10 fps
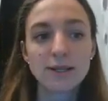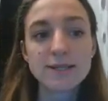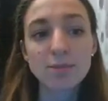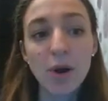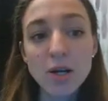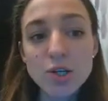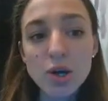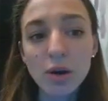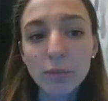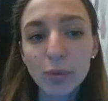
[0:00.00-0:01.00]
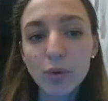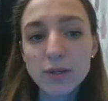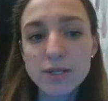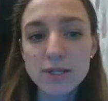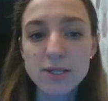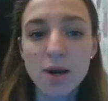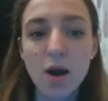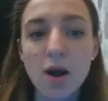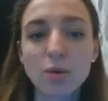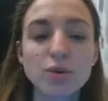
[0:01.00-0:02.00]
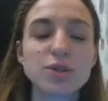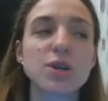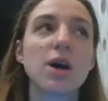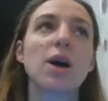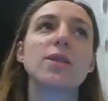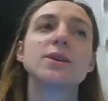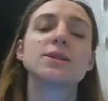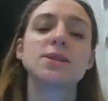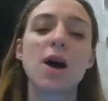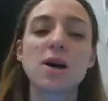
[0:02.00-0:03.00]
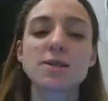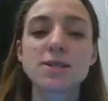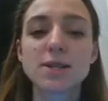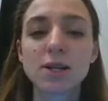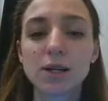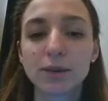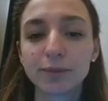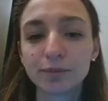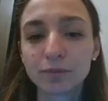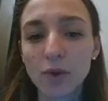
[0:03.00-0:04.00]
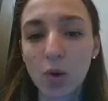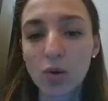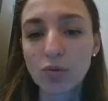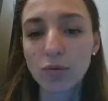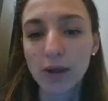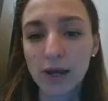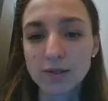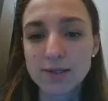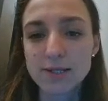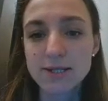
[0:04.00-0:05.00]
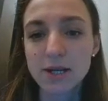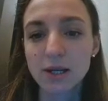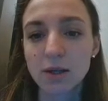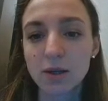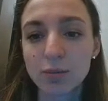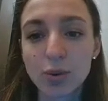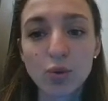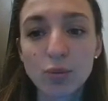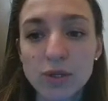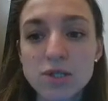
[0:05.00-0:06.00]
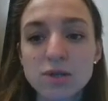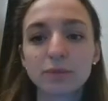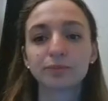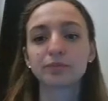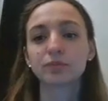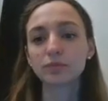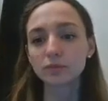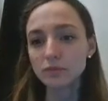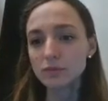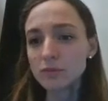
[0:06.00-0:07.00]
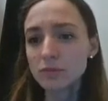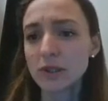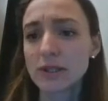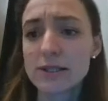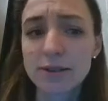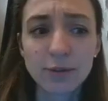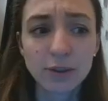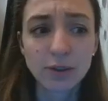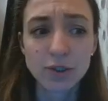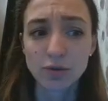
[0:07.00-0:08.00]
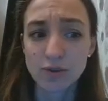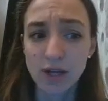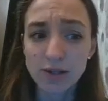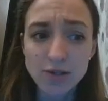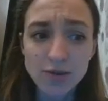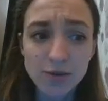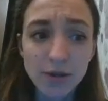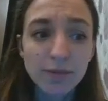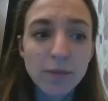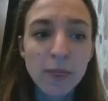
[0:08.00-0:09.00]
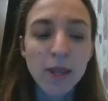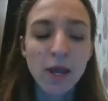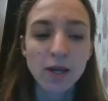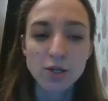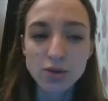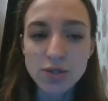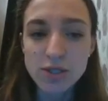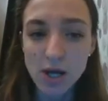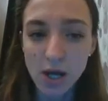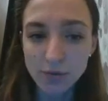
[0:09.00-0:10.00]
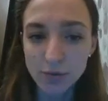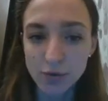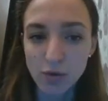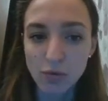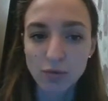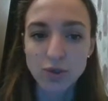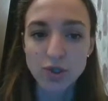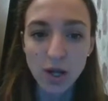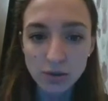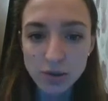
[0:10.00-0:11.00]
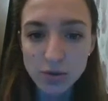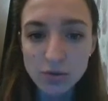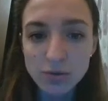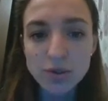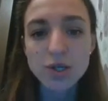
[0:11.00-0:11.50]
Semashko pointed out uh, the task um, of health improvement in the field of dentistry should start from childhood.